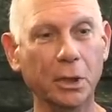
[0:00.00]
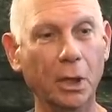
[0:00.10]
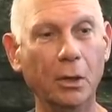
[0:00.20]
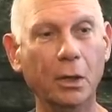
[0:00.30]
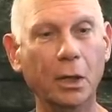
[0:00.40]
You
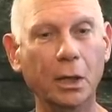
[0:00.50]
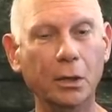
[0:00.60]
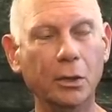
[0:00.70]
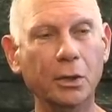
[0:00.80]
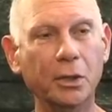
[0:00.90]
know,
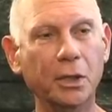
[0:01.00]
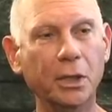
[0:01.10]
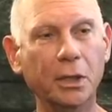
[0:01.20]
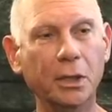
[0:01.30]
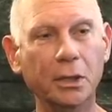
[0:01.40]
the only
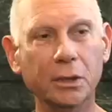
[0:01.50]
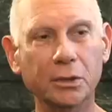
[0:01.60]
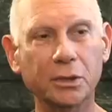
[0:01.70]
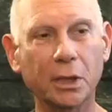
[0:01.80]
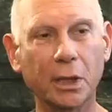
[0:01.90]
thing
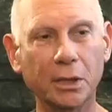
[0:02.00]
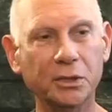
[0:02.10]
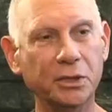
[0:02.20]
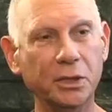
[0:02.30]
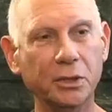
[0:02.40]
is I
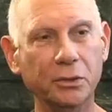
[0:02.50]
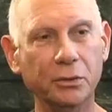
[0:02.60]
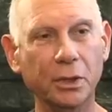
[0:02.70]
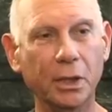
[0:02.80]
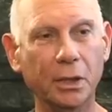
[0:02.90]
see
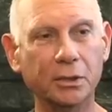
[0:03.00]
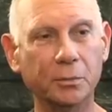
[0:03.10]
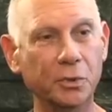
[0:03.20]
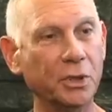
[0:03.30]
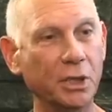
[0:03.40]
you as a
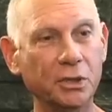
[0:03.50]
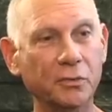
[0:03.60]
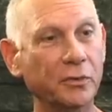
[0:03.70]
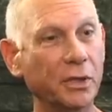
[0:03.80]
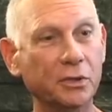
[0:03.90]

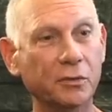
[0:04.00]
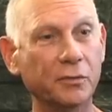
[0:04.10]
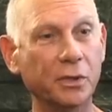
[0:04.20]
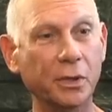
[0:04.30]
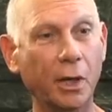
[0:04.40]
potential vessel for the